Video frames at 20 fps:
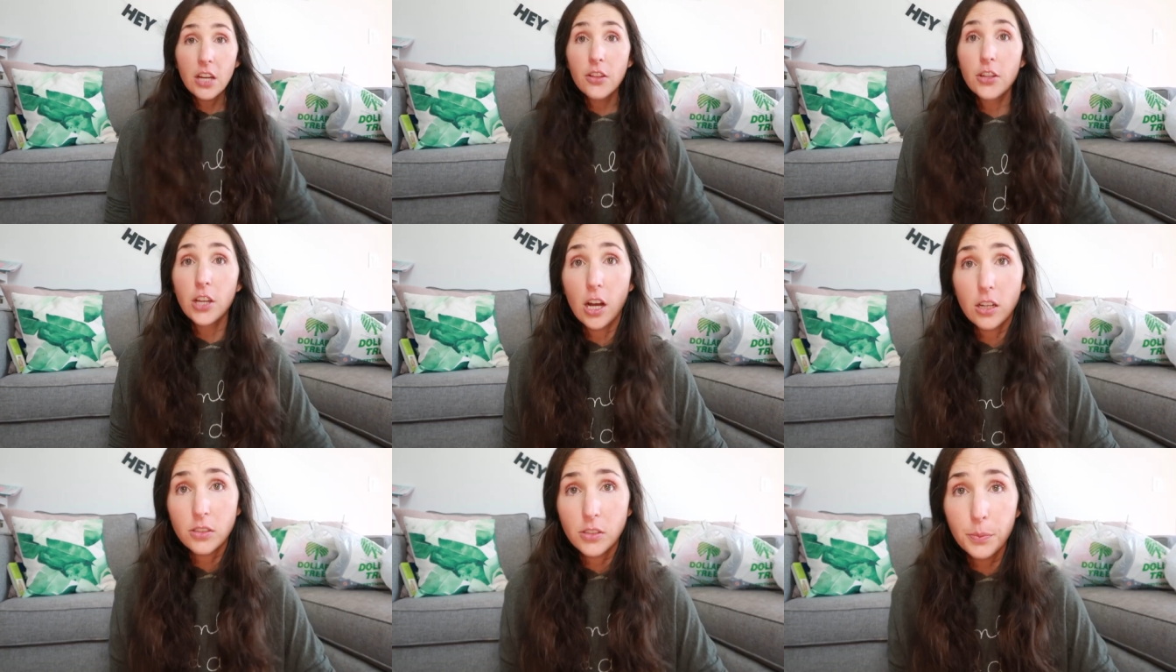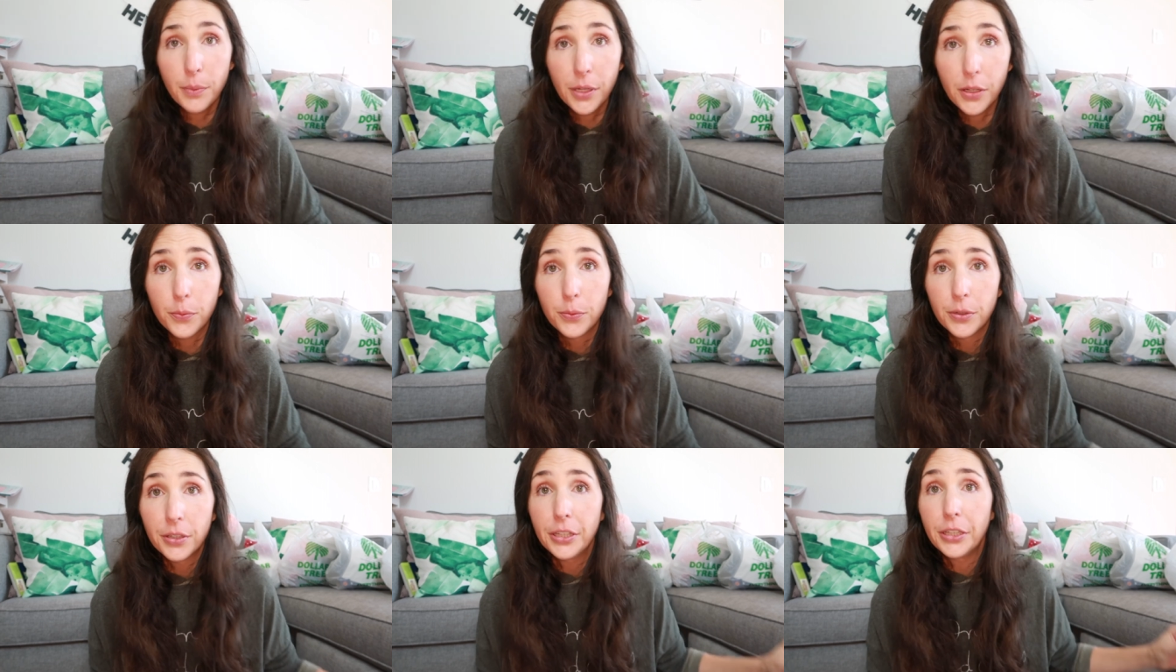They also
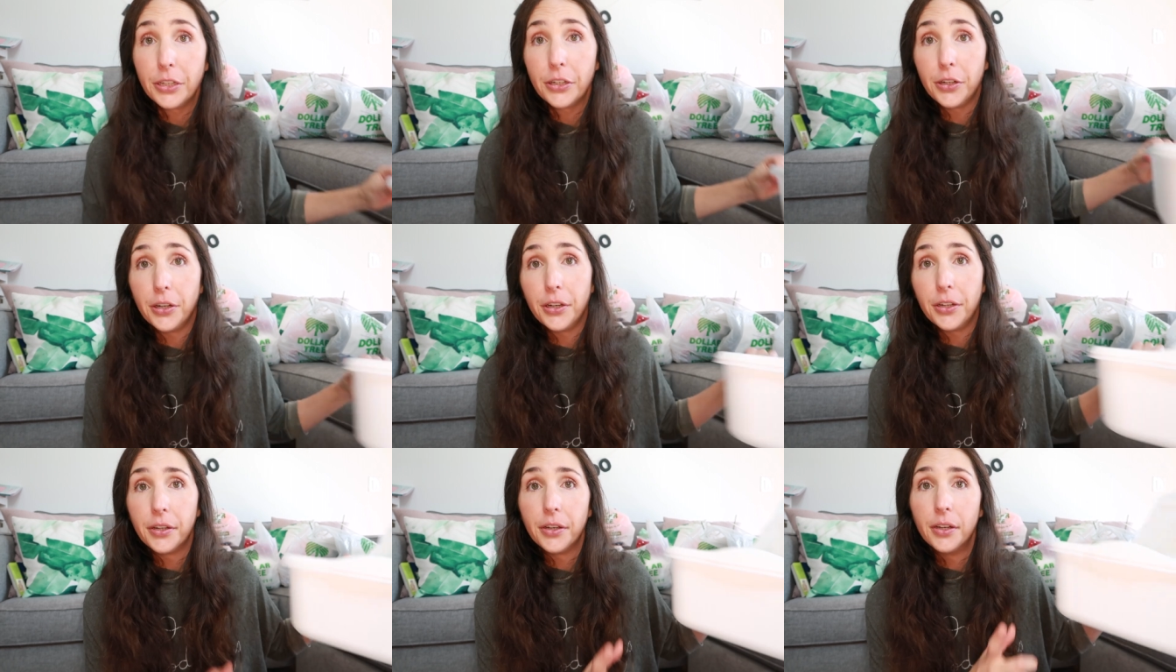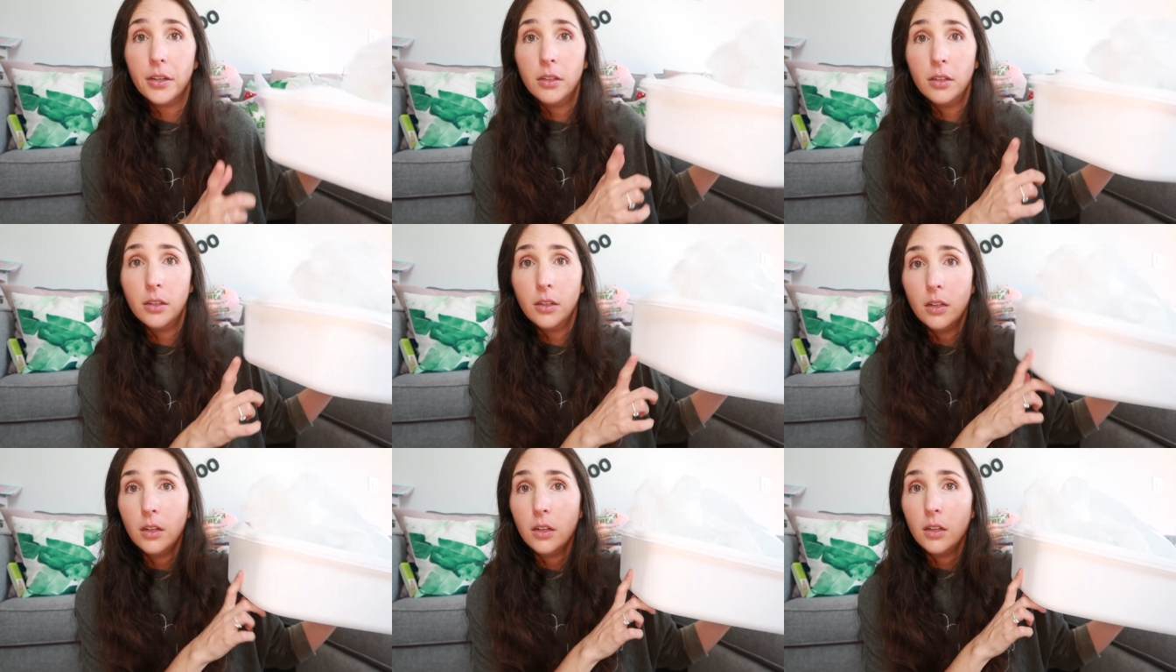make really good
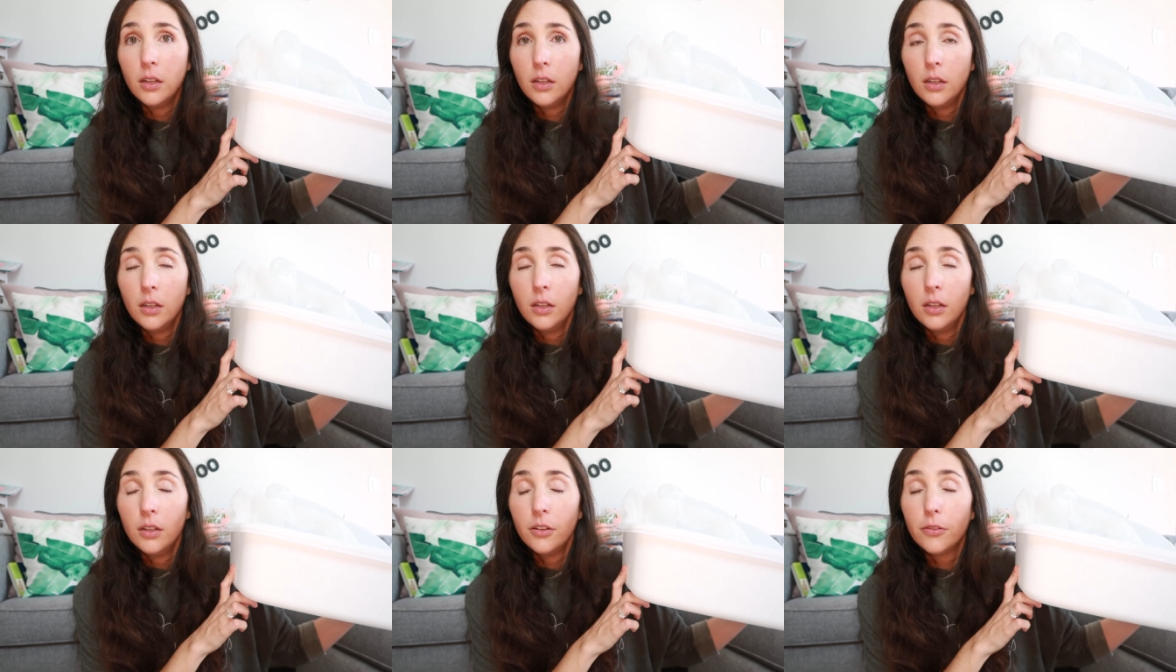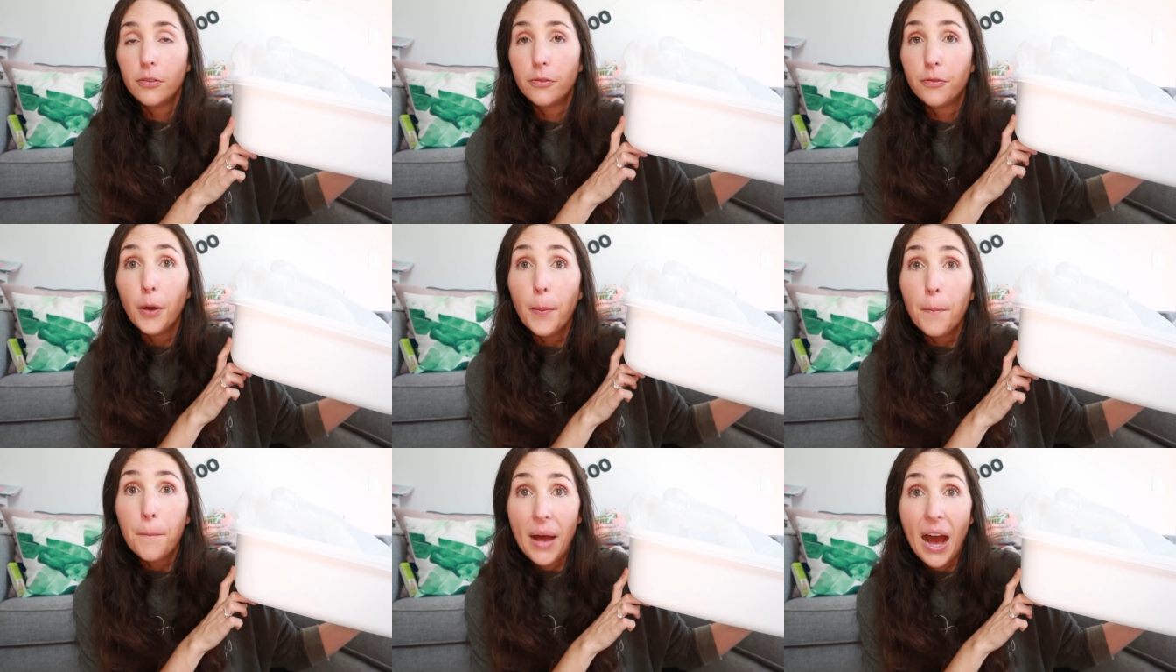
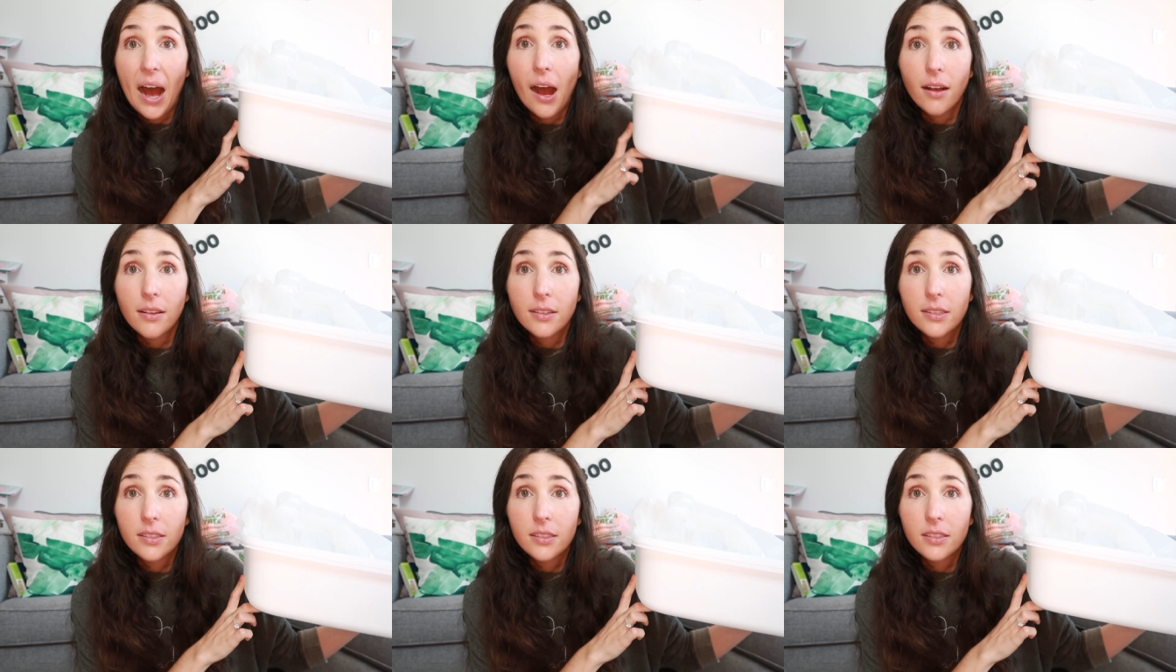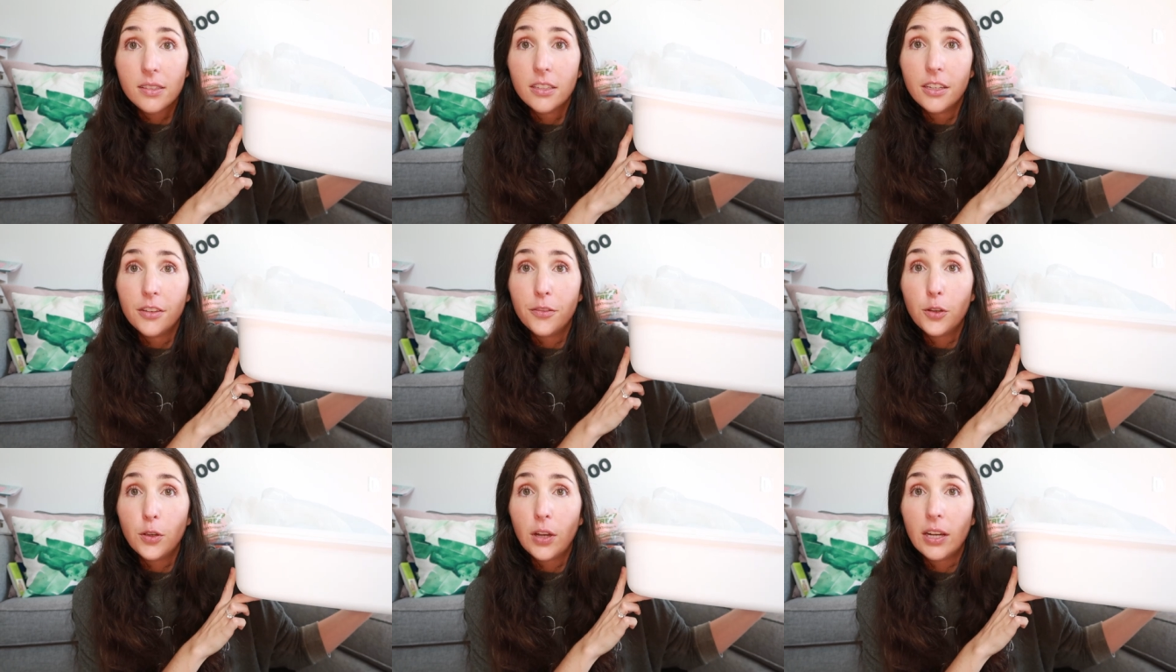foot baths.
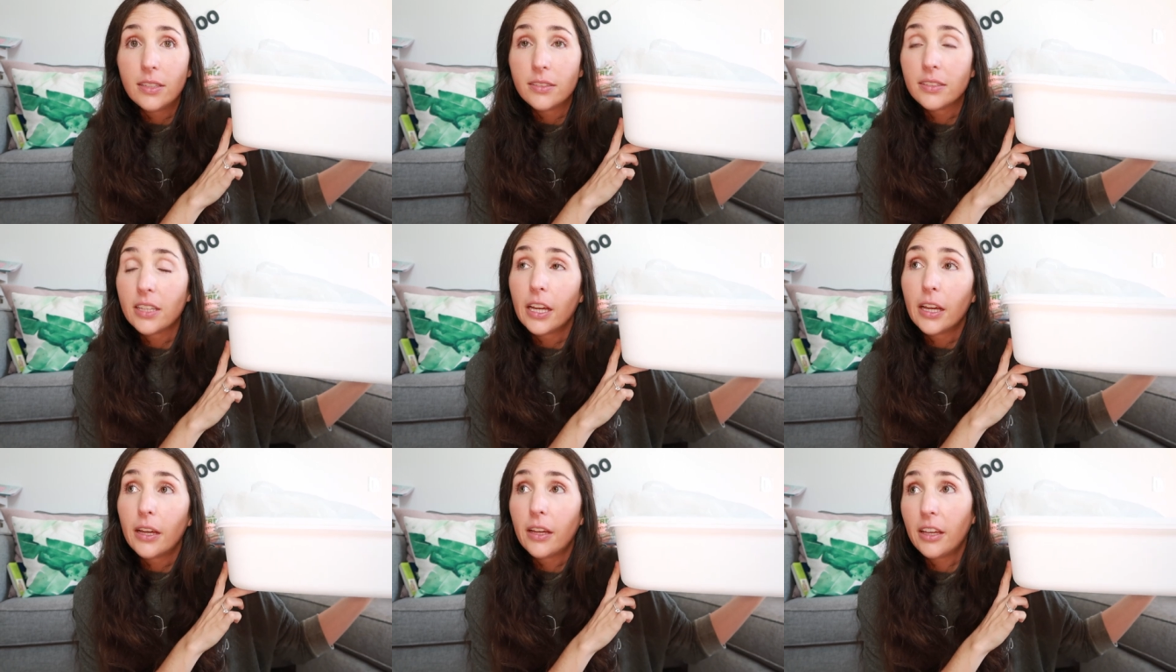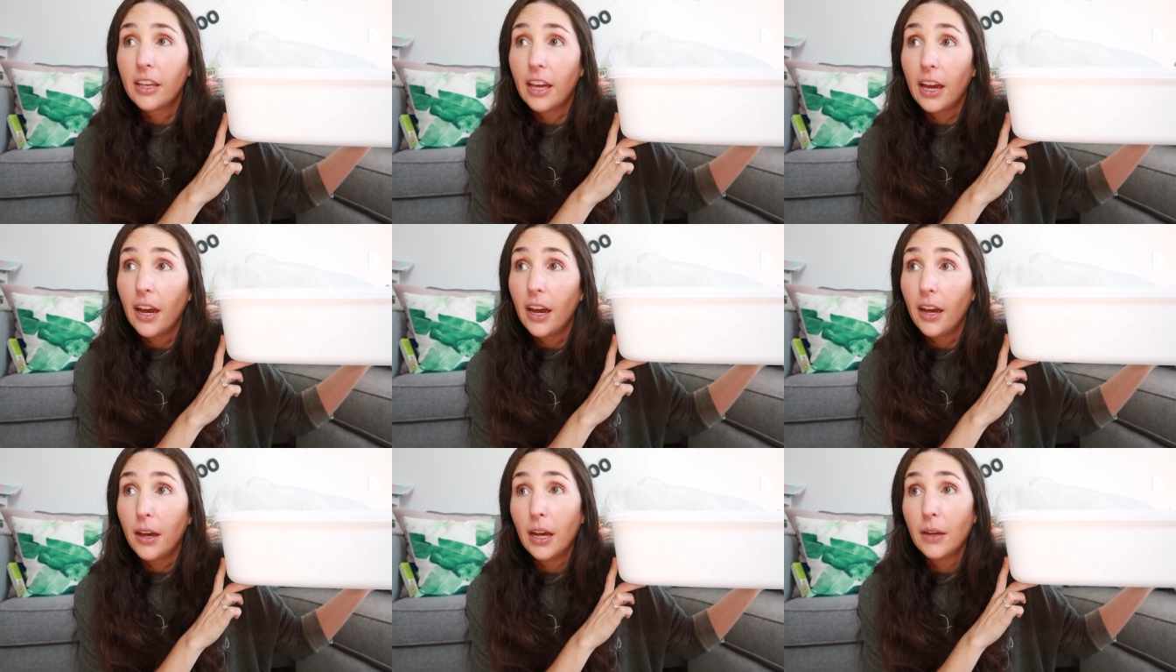If you guys like
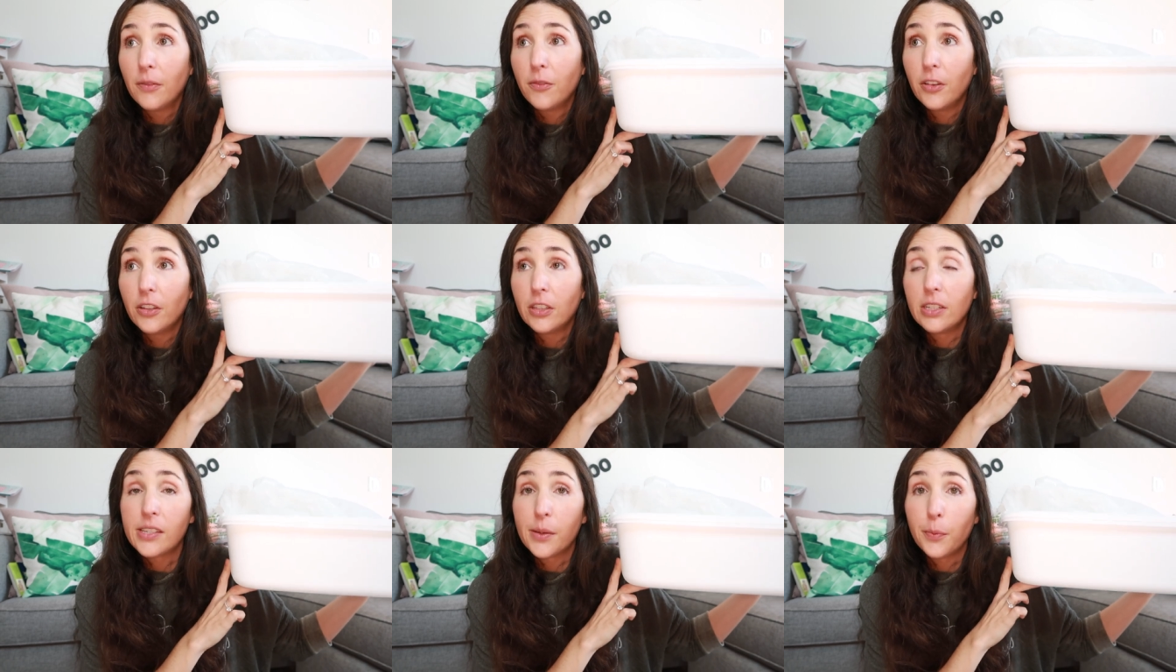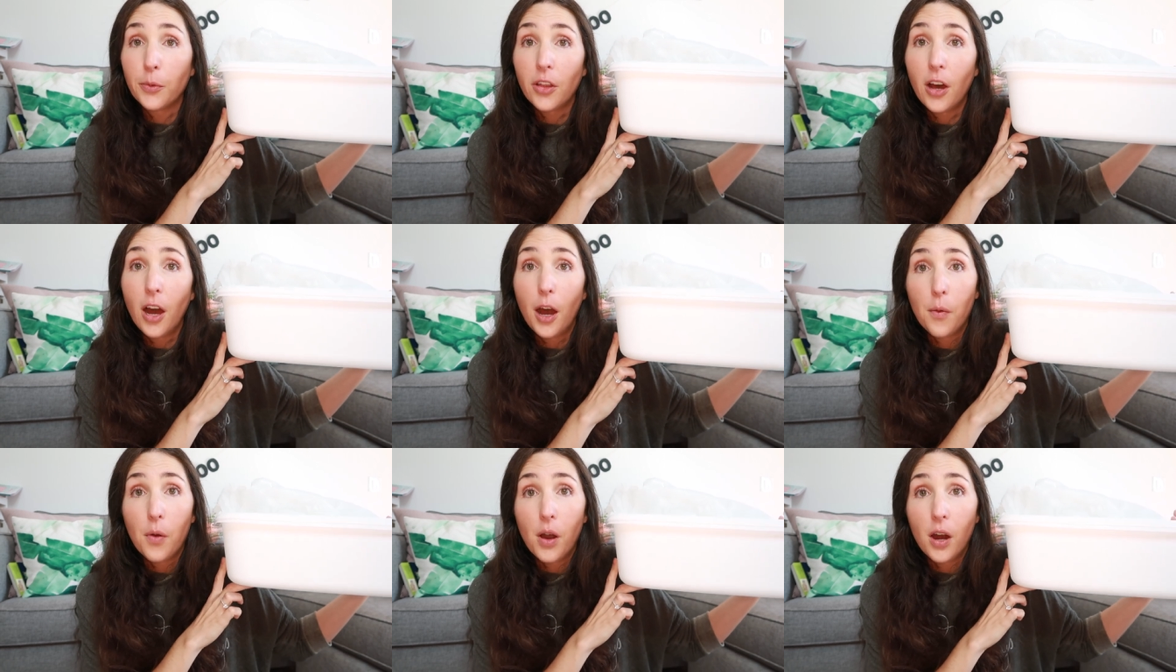get, fill this up with hot